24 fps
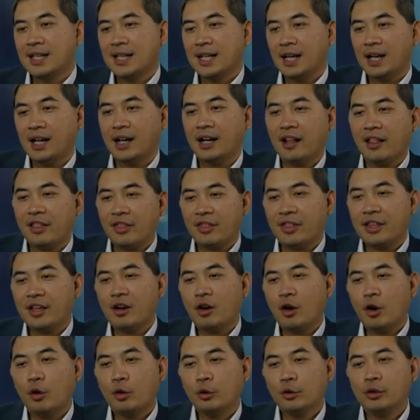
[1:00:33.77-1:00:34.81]
Uh, the
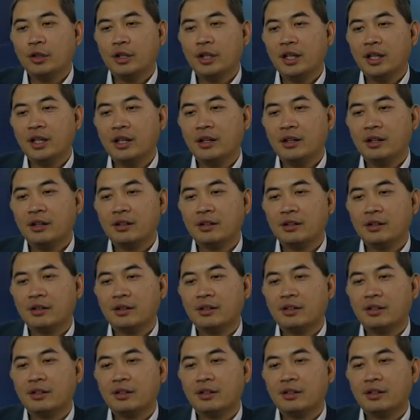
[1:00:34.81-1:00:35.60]
only,